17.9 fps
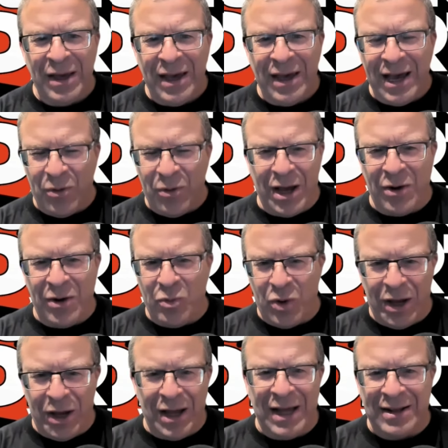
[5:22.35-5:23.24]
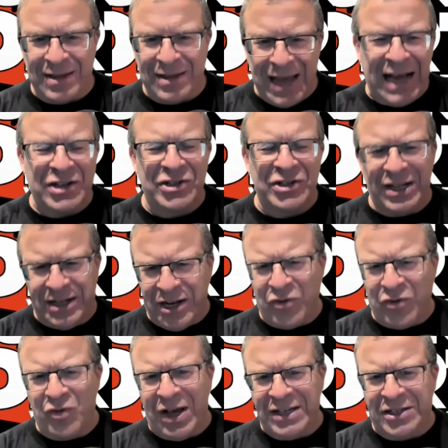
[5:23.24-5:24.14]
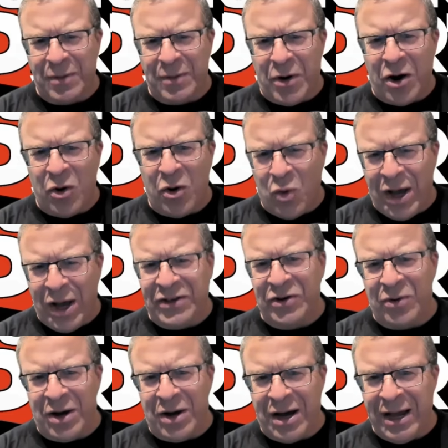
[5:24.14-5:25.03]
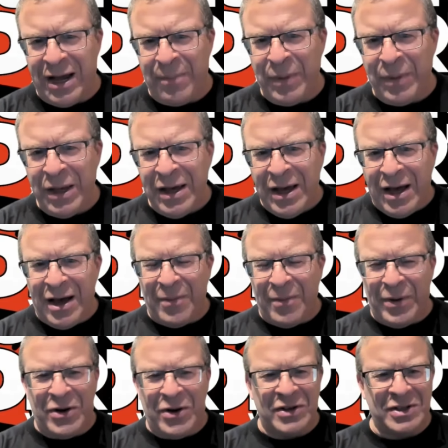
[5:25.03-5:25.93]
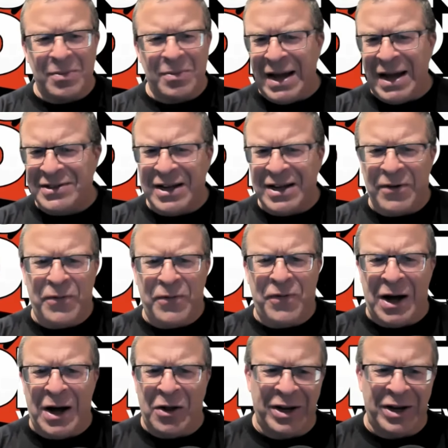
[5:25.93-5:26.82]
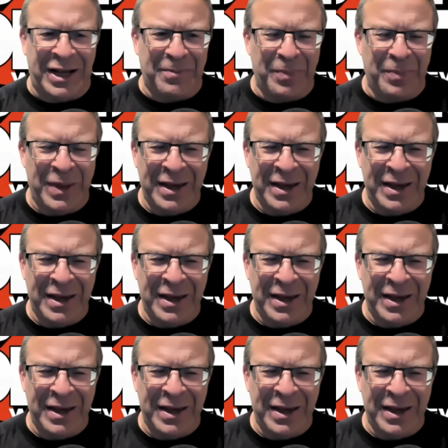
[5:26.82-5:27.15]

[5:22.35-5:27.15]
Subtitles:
It actually did raise the bar way too high, because the match that followed it,